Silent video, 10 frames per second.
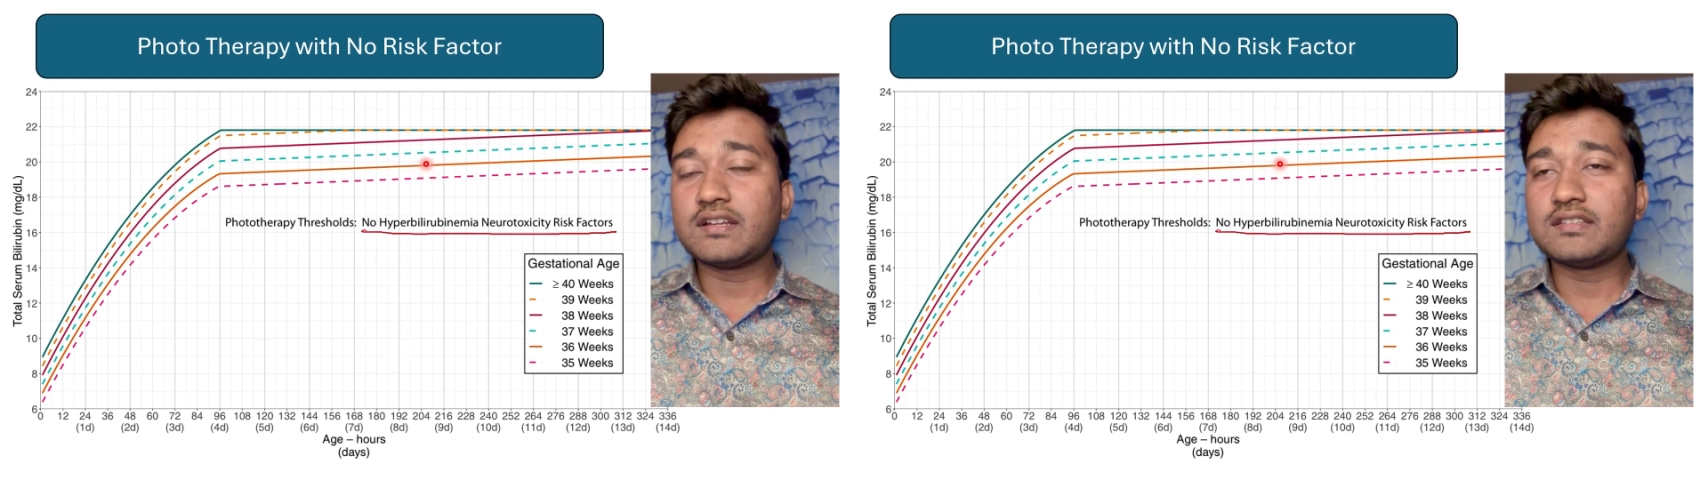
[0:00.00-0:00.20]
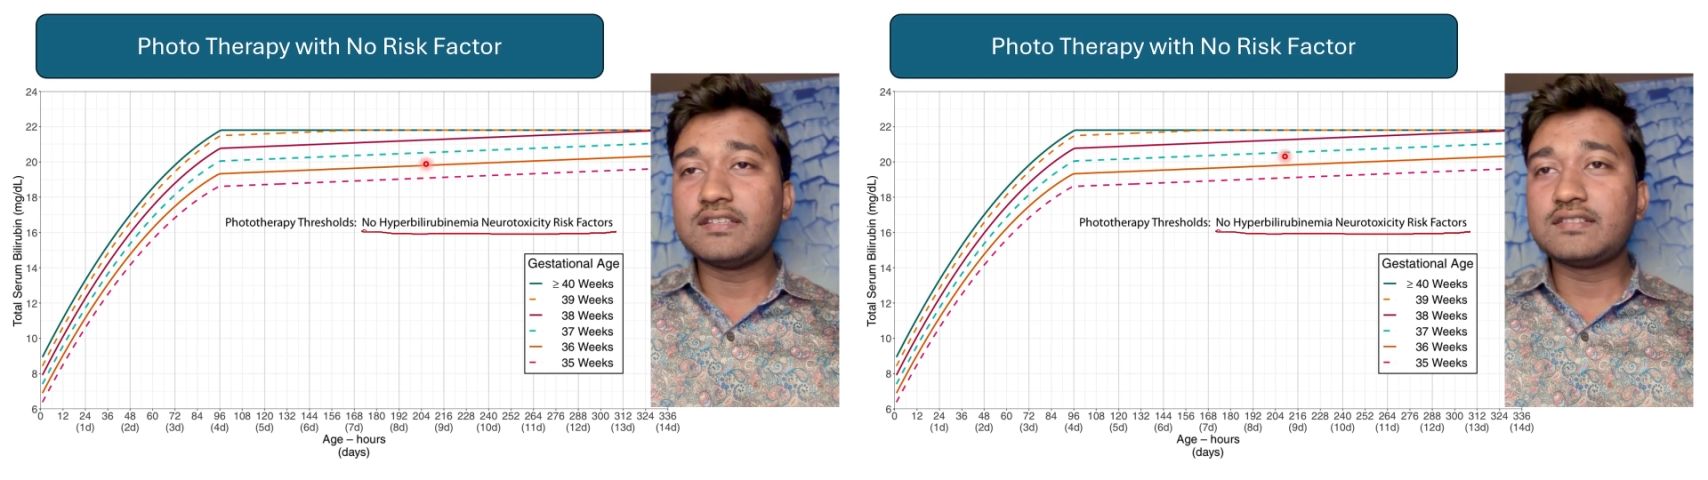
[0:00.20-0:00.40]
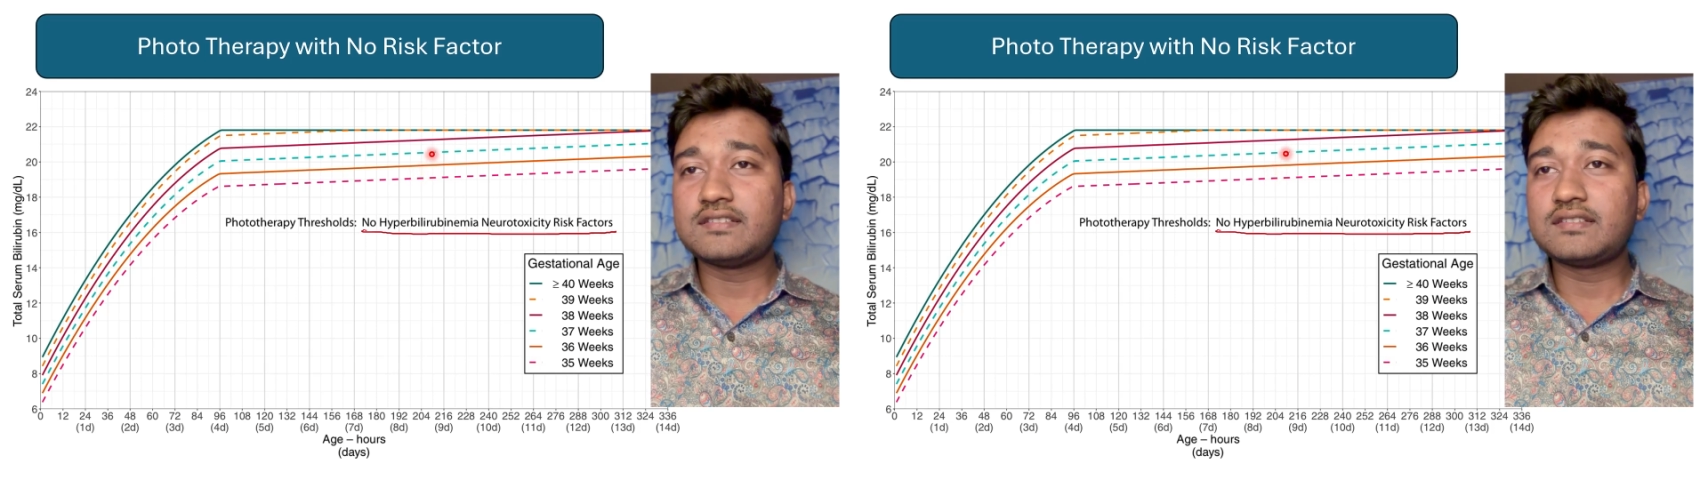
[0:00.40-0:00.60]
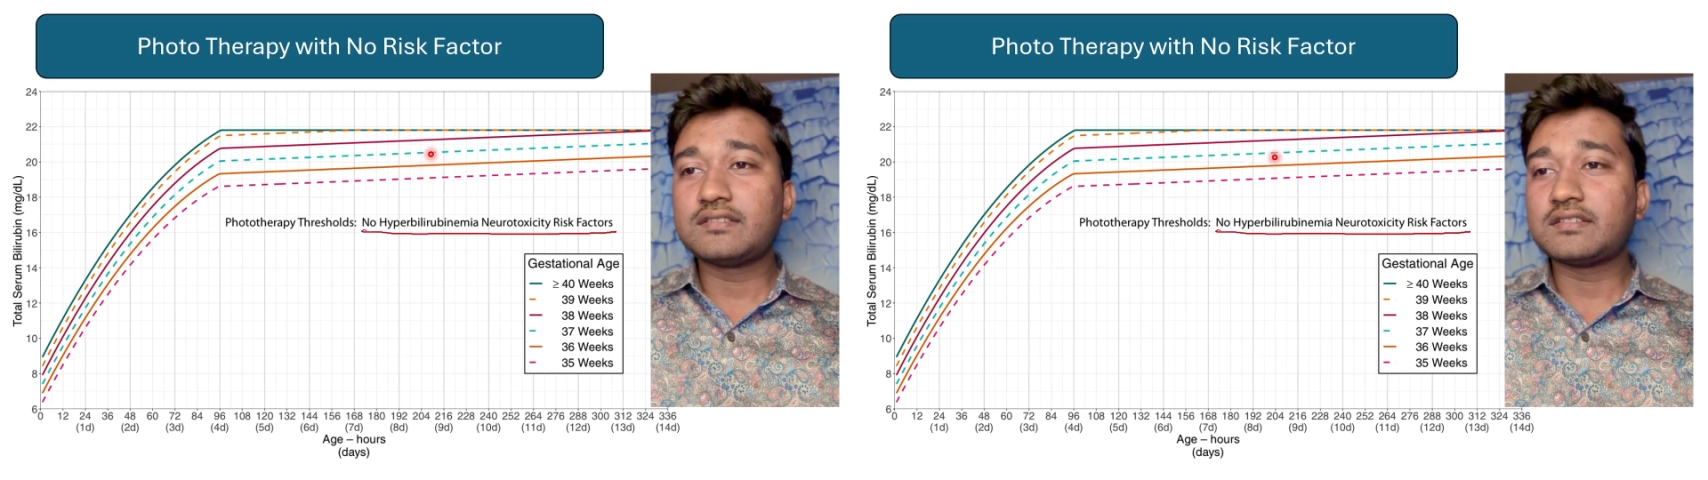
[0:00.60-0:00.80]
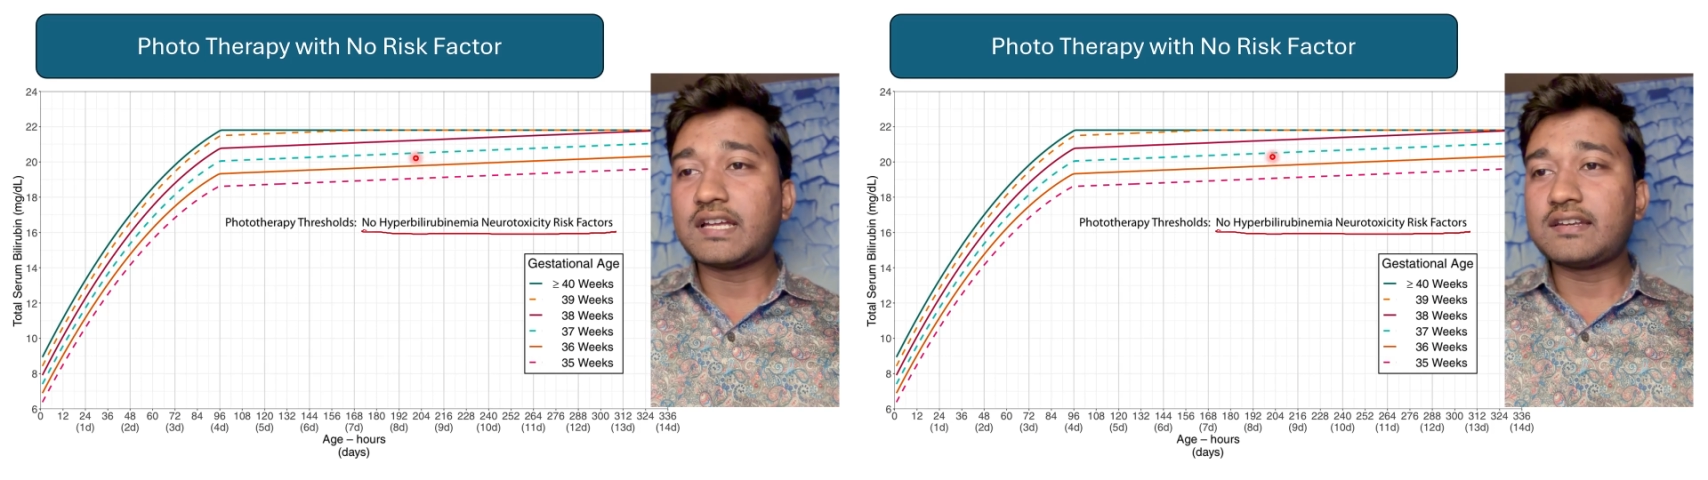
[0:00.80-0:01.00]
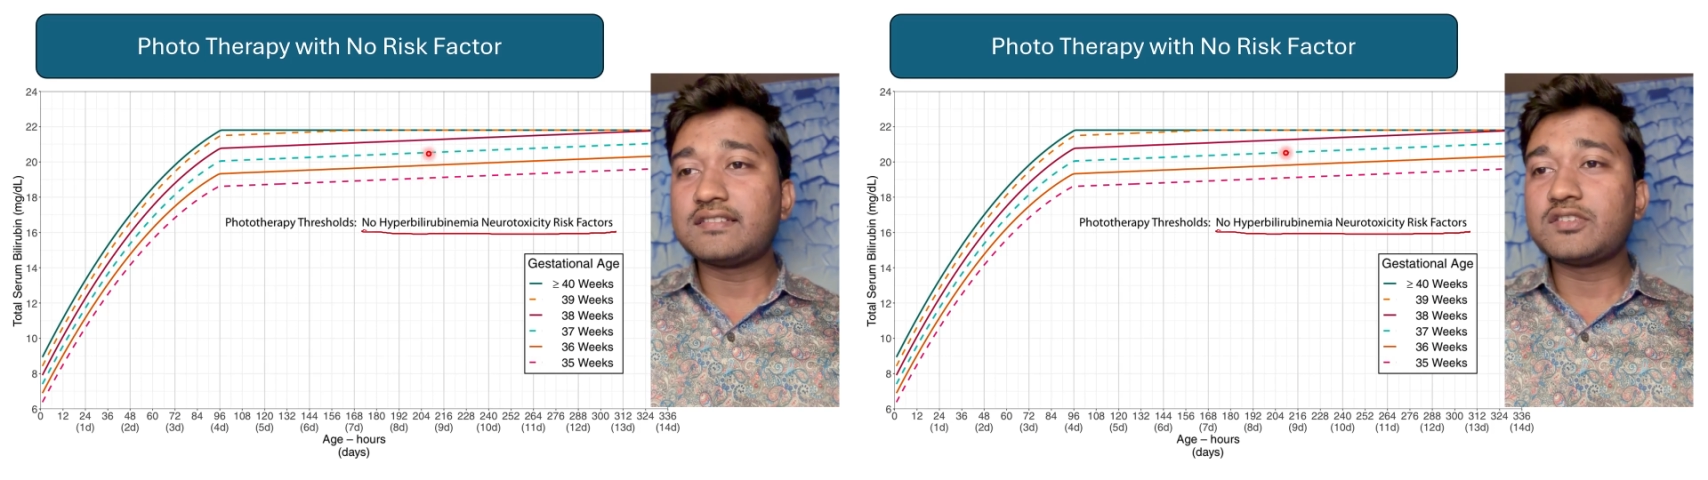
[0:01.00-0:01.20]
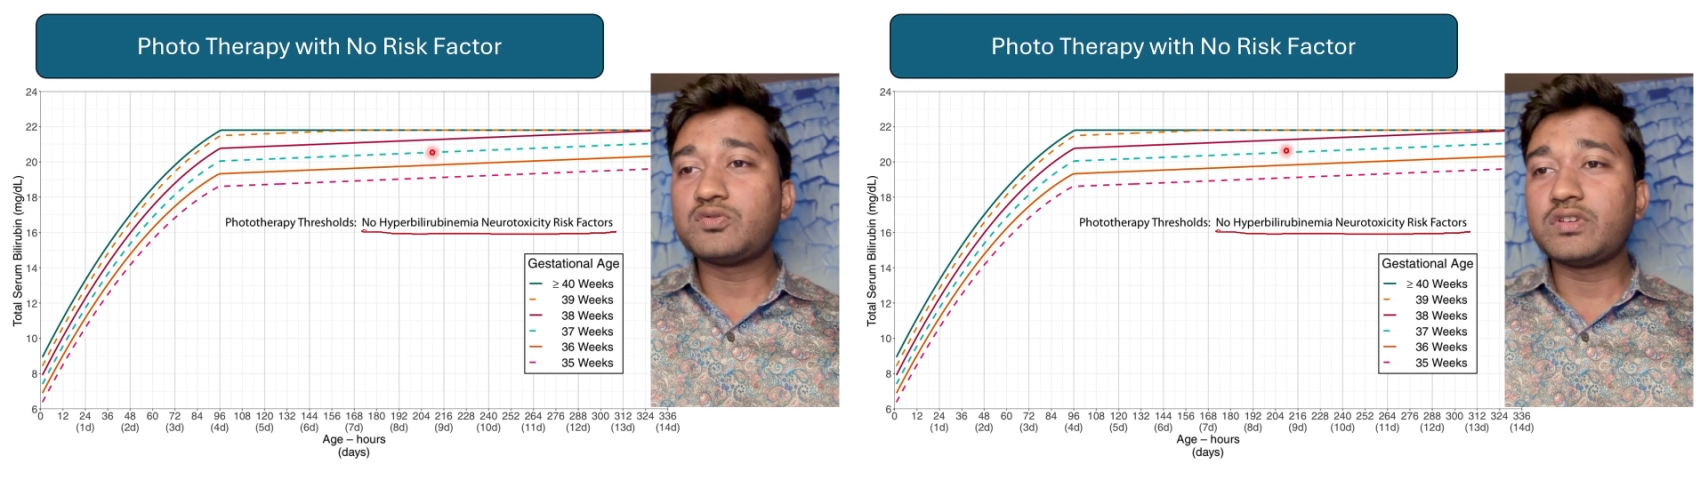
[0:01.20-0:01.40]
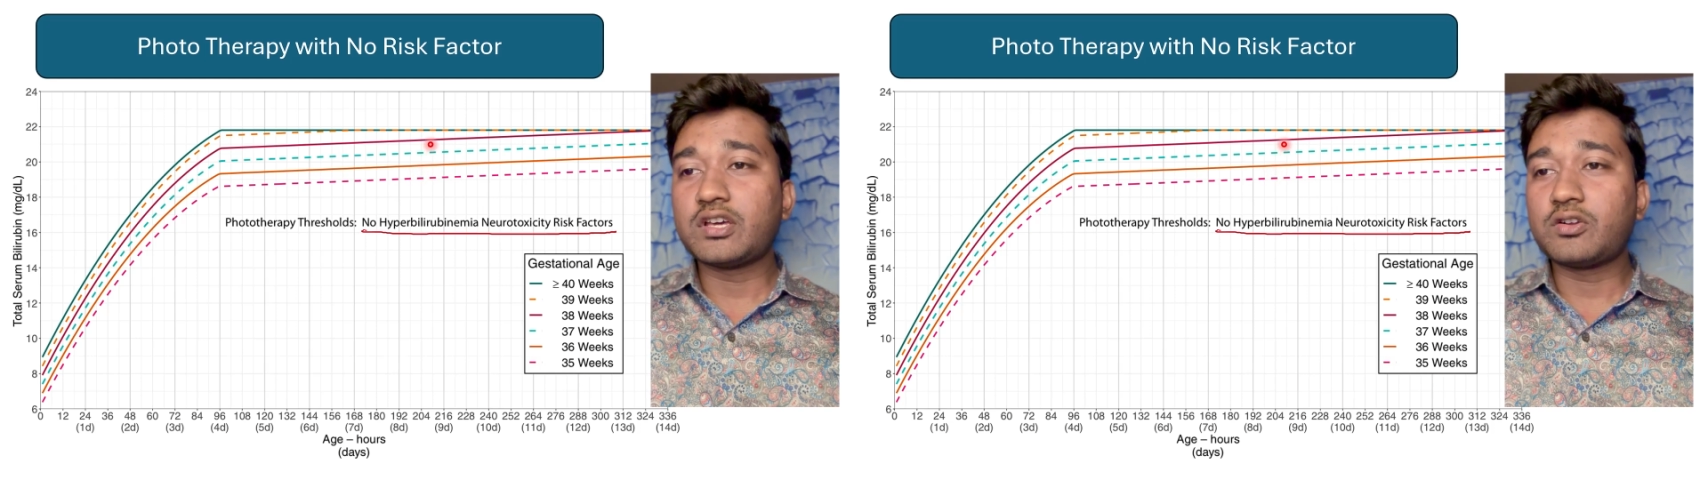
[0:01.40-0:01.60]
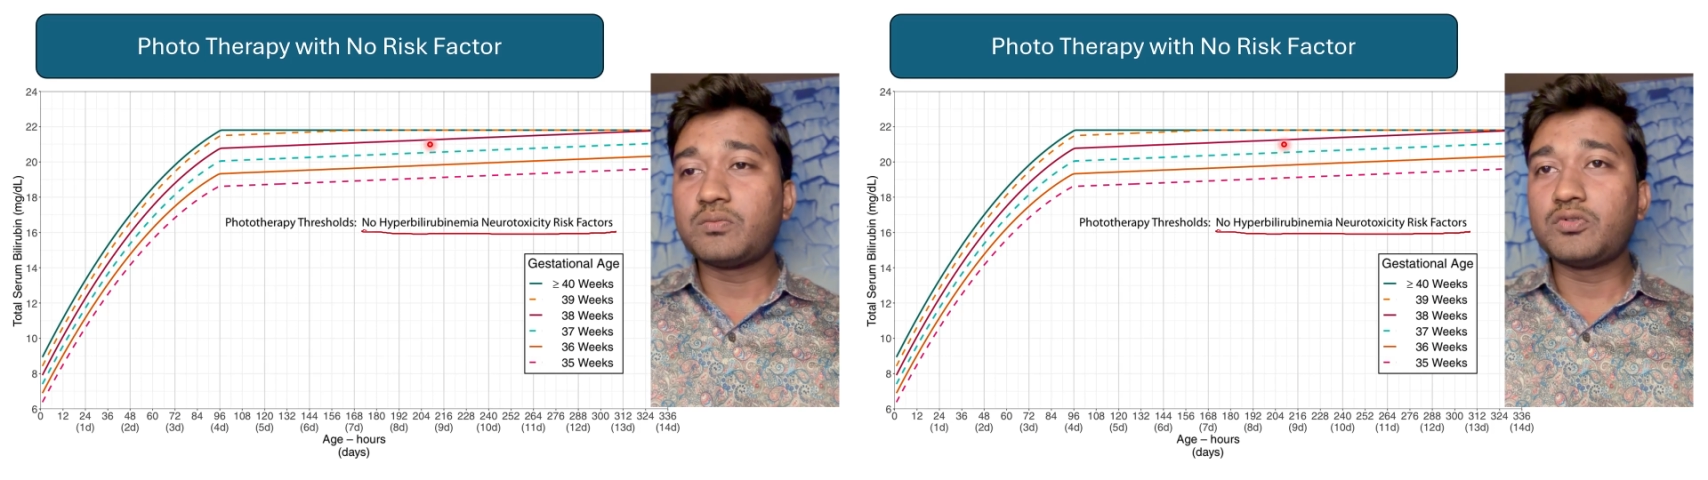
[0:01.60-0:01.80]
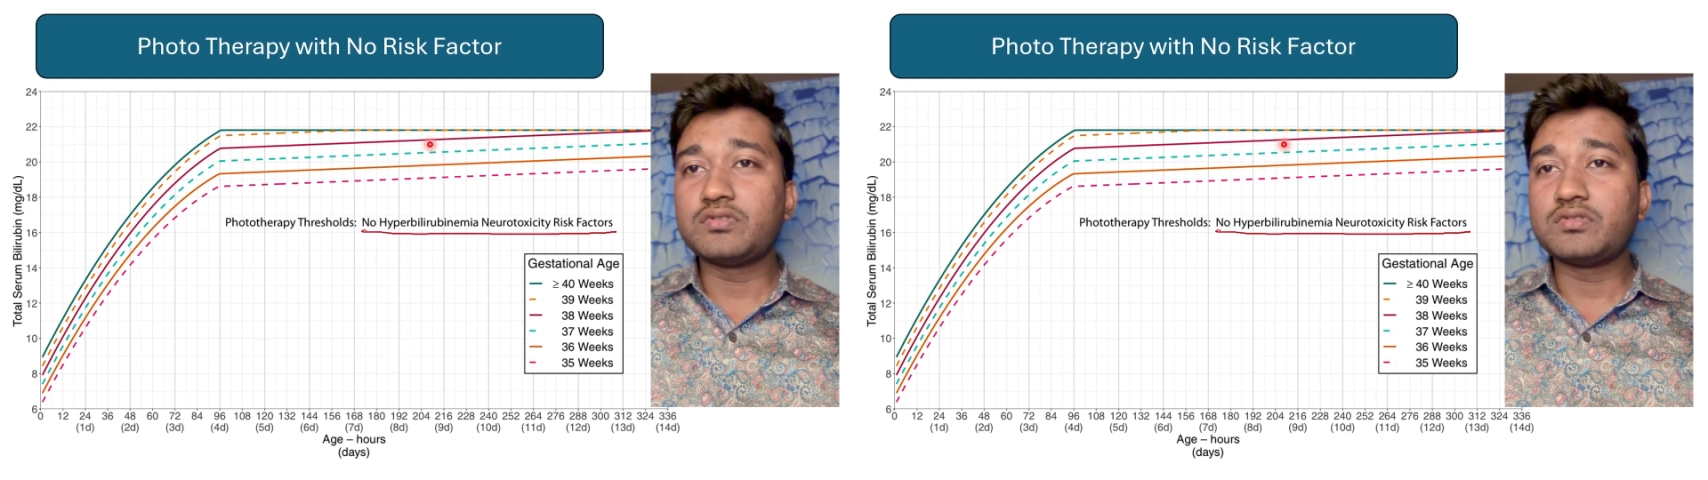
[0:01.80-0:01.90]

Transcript: this 36 weeker or more,